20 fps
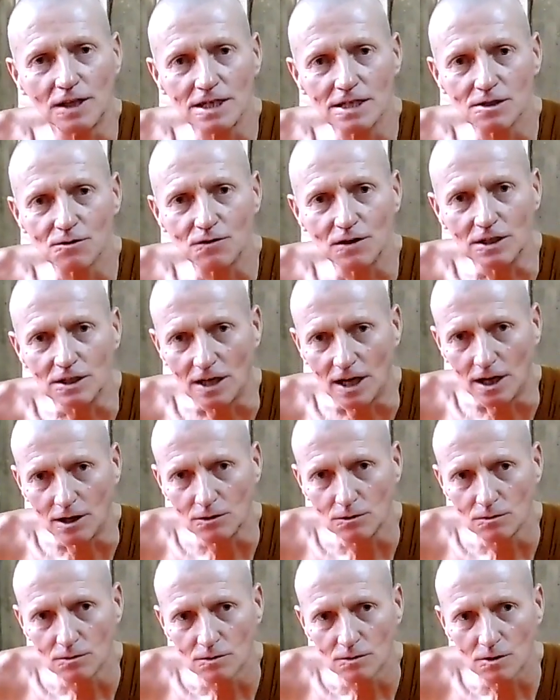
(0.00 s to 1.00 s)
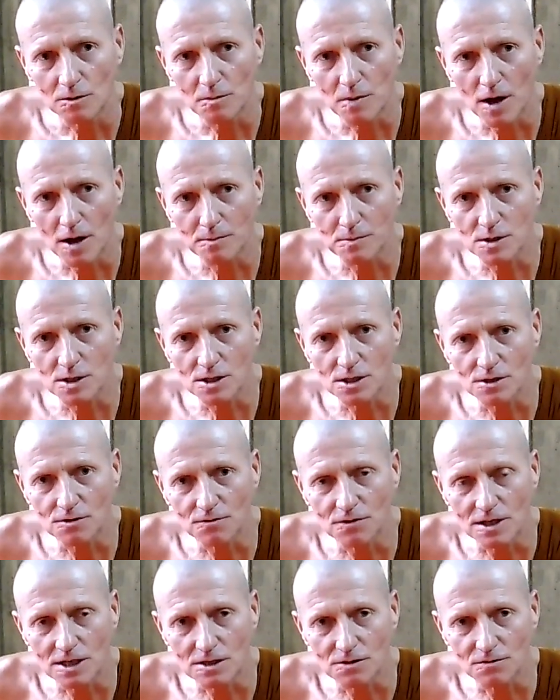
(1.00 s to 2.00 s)
of this video,
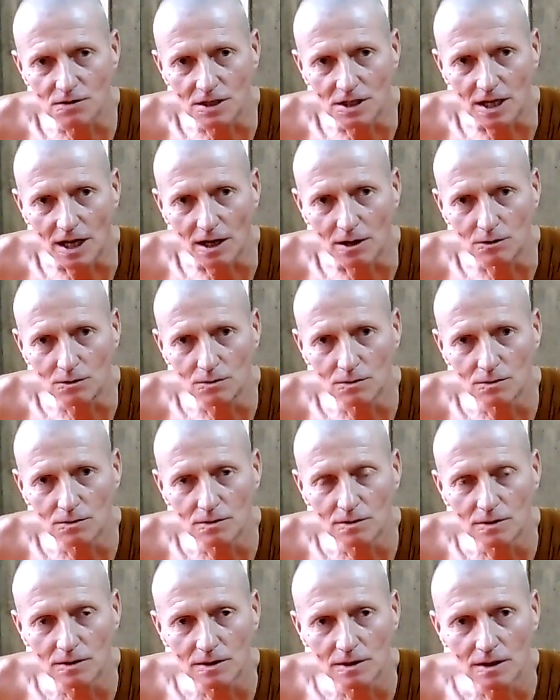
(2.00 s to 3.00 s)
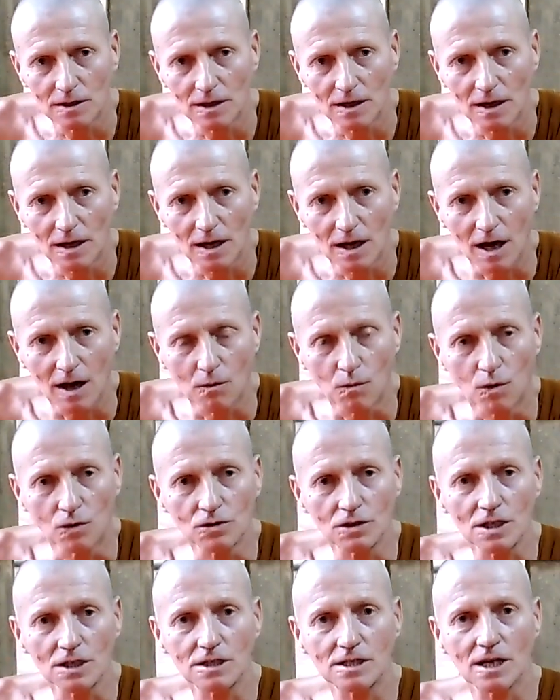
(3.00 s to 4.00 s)
I wanted to highlight
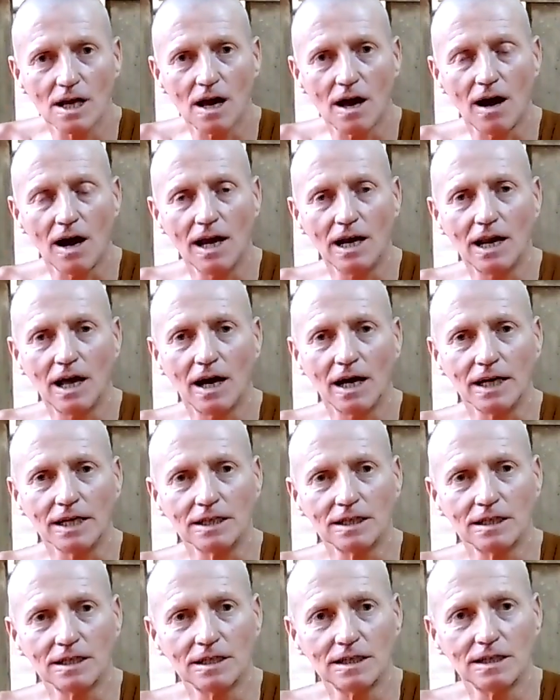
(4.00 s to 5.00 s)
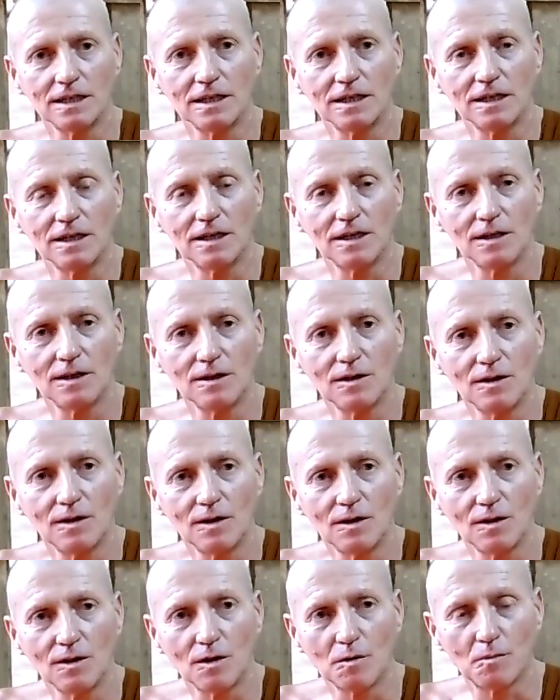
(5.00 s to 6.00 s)
the purpose
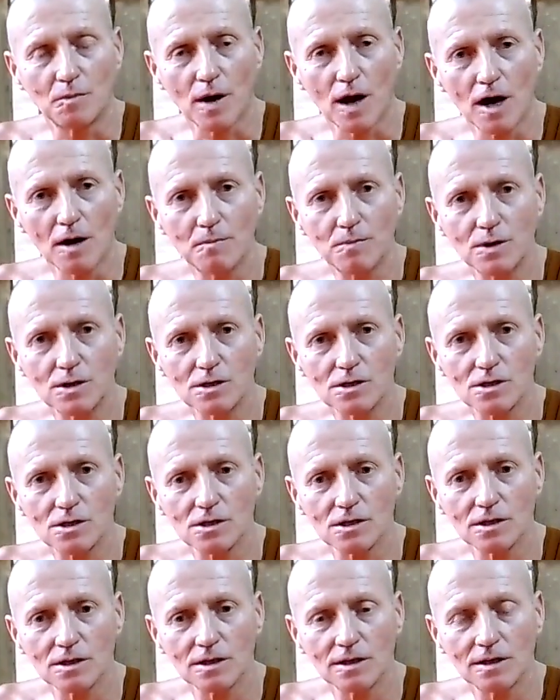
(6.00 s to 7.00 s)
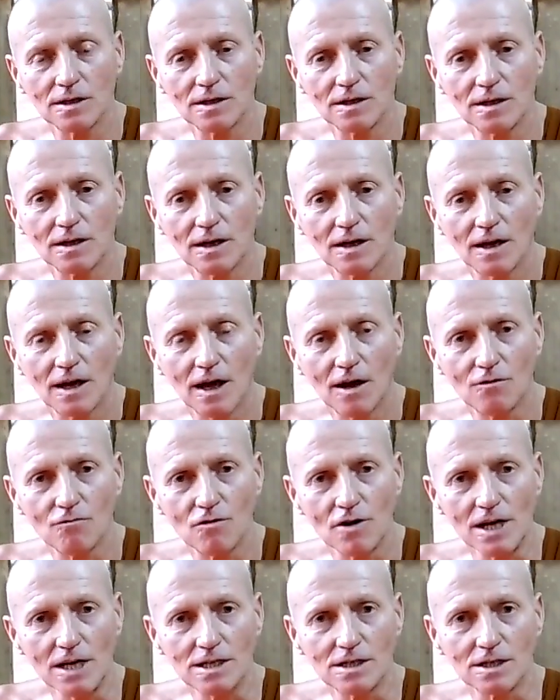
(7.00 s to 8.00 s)
and reasons
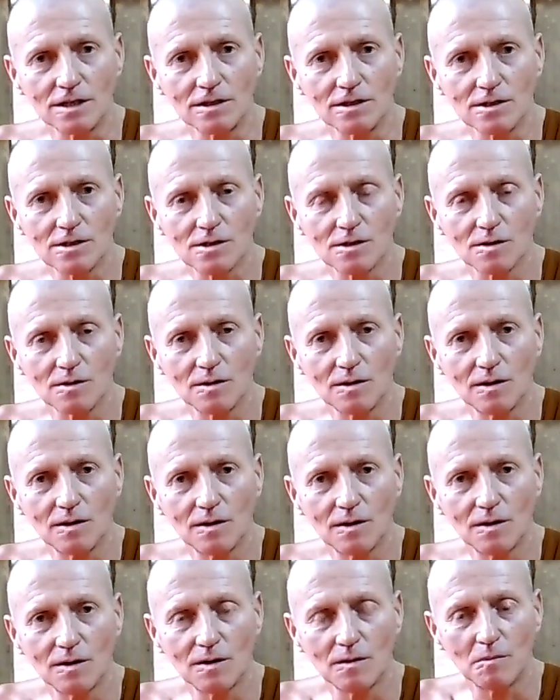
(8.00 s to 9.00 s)
behind doing nothing.